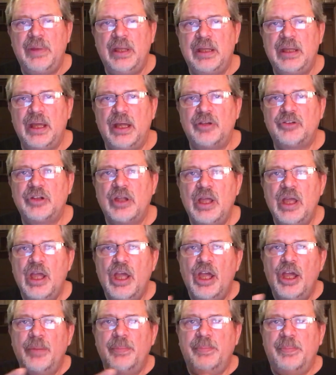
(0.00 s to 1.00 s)
because
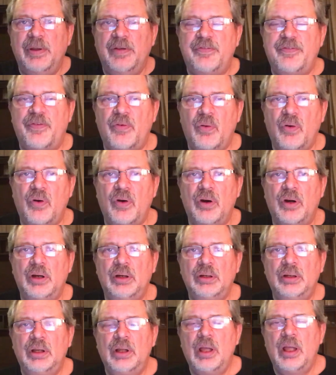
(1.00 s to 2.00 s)

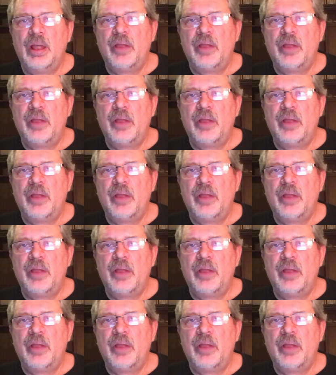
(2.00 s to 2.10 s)
before,